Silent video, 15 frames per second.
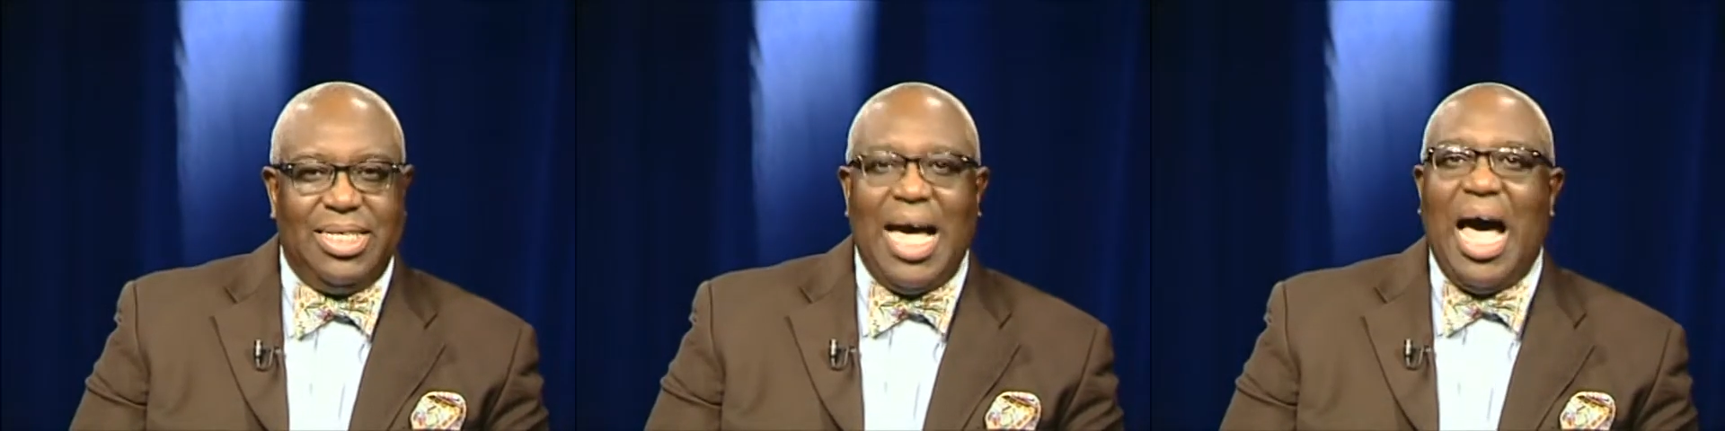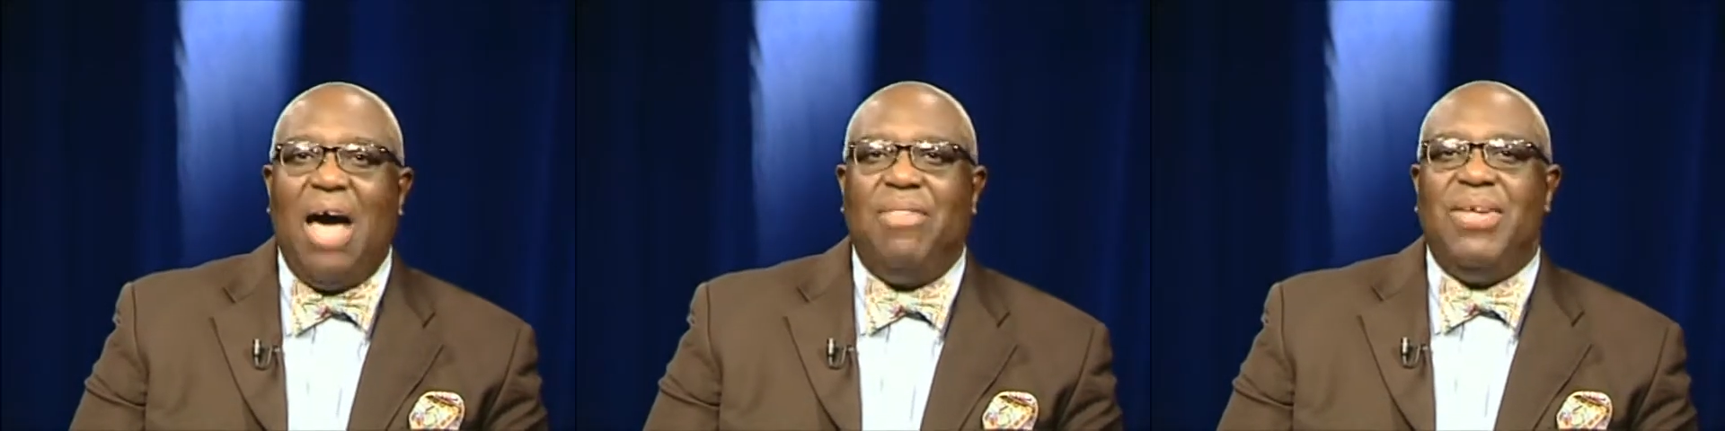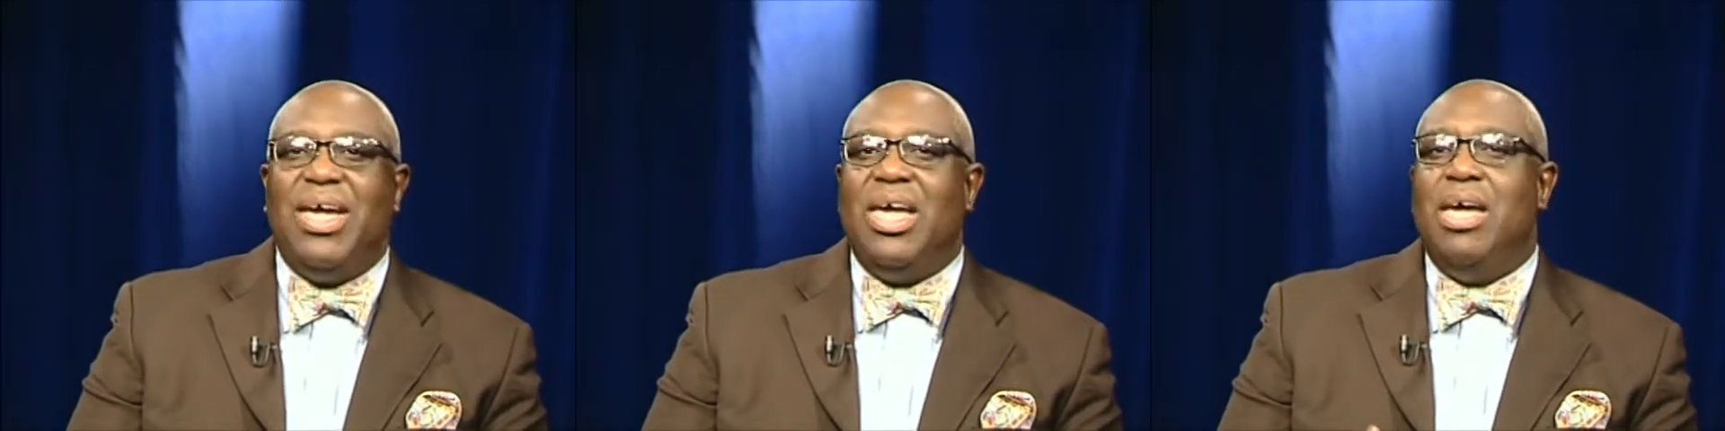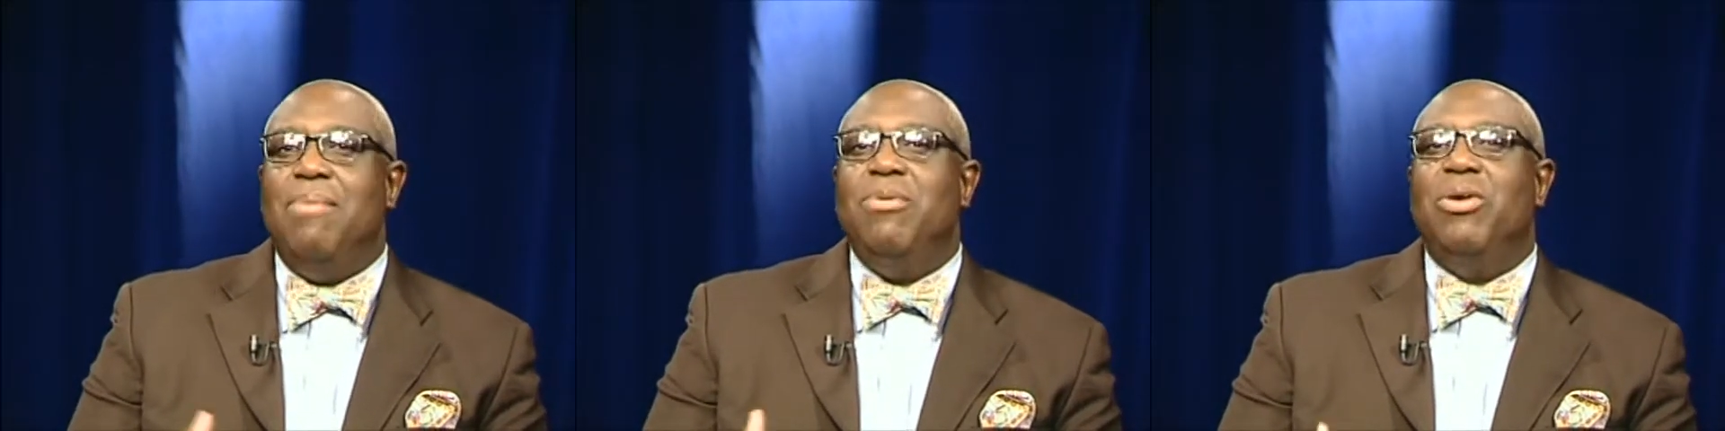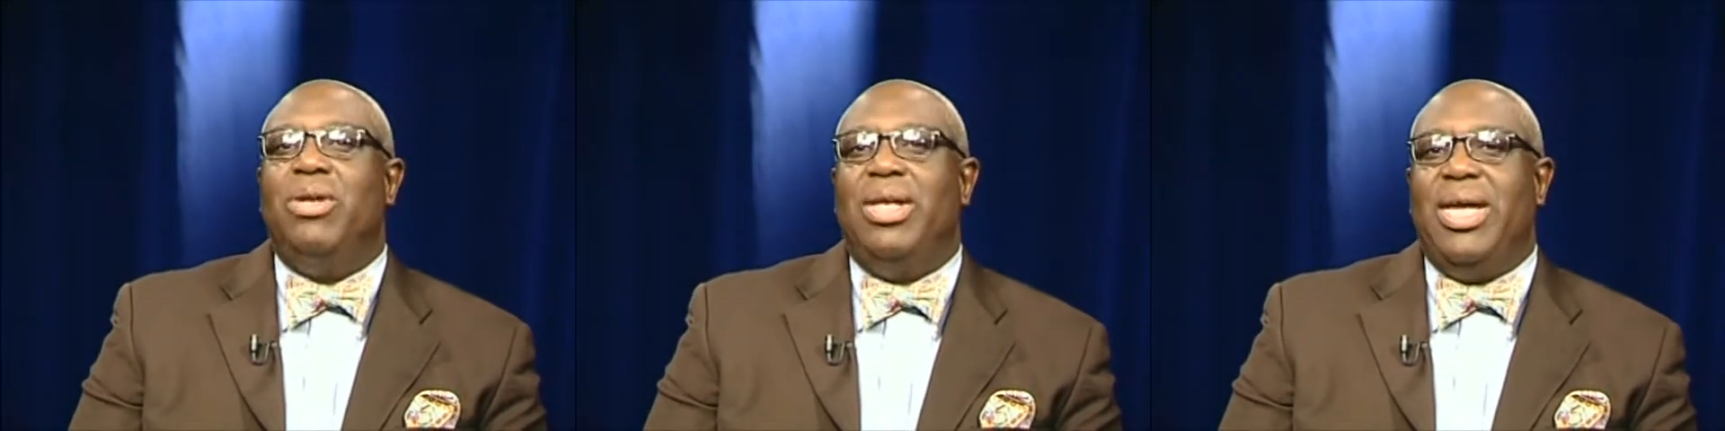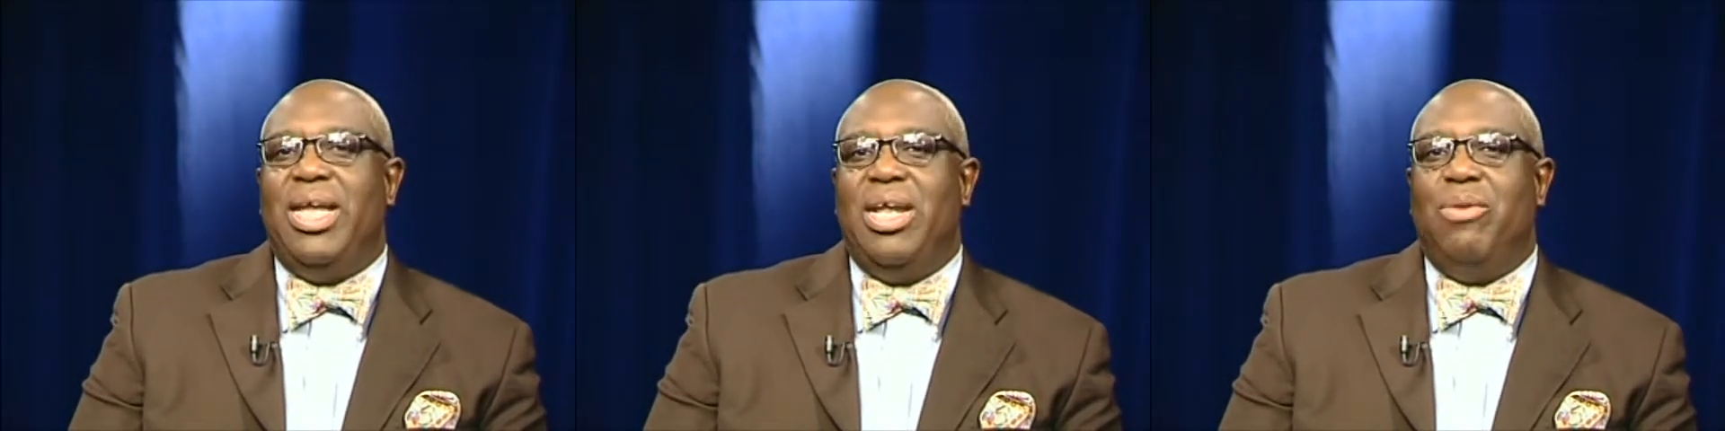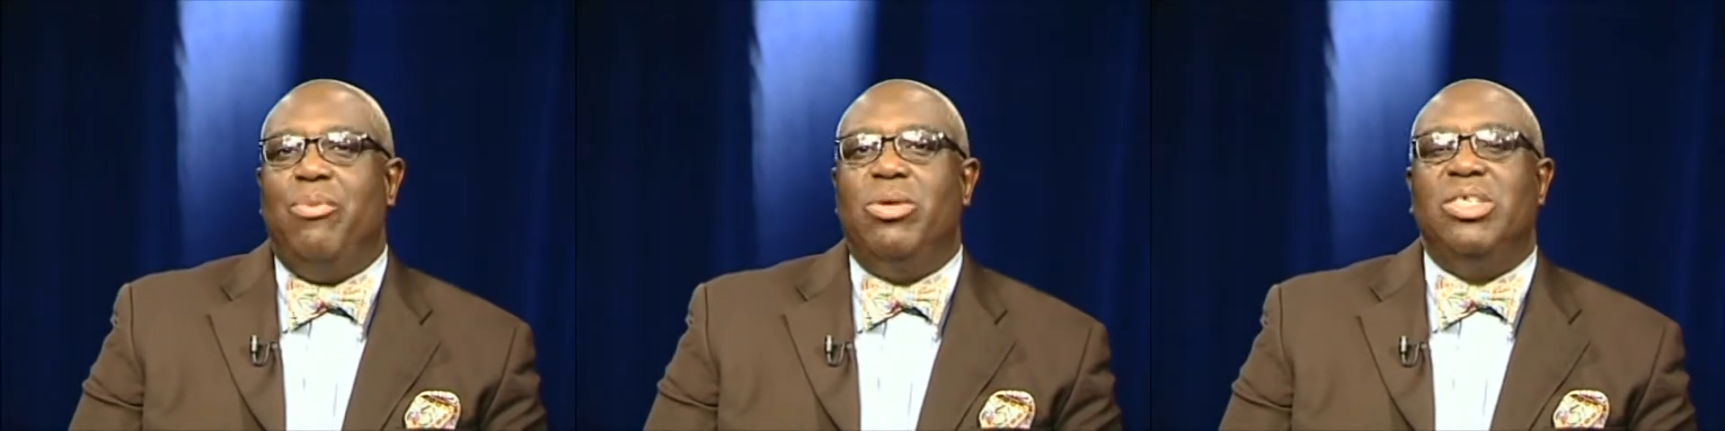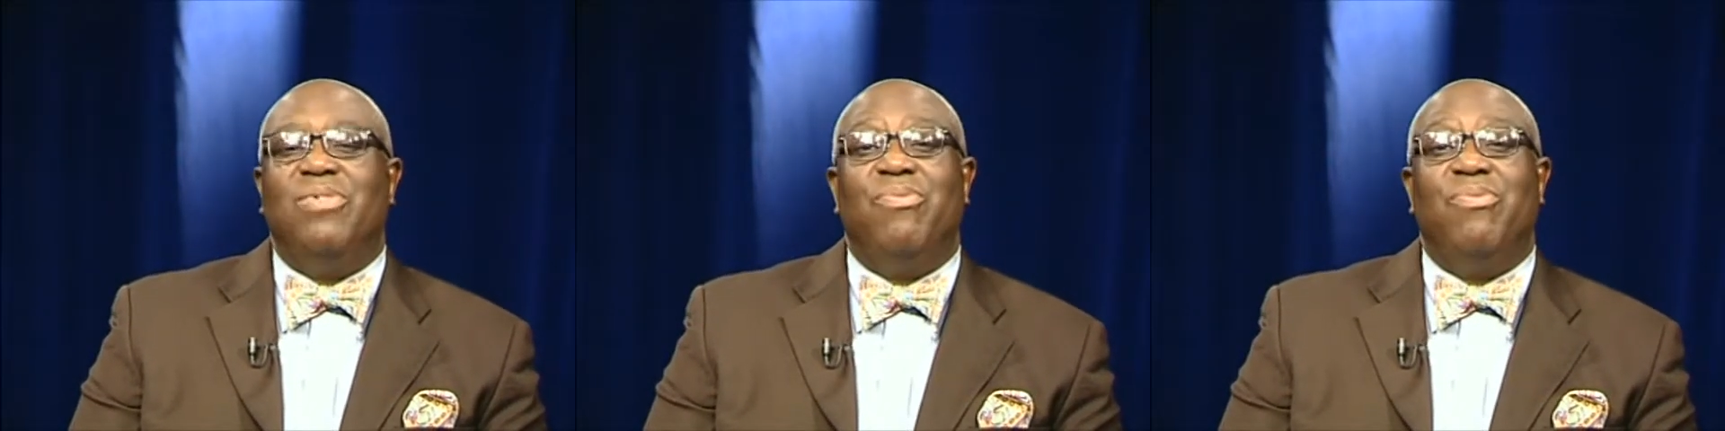how they emulate it was